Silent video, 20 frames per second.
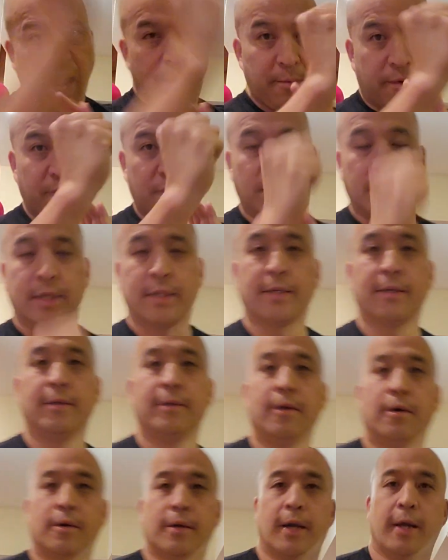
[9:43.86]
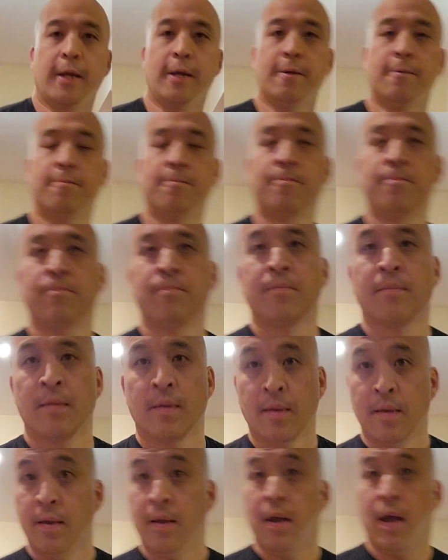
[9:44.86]
hammer fist, okay?
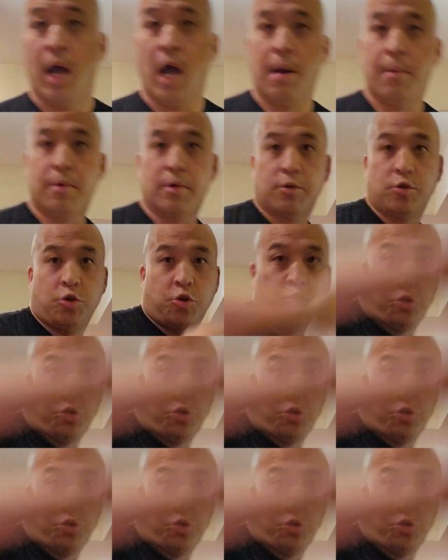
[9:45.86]
How about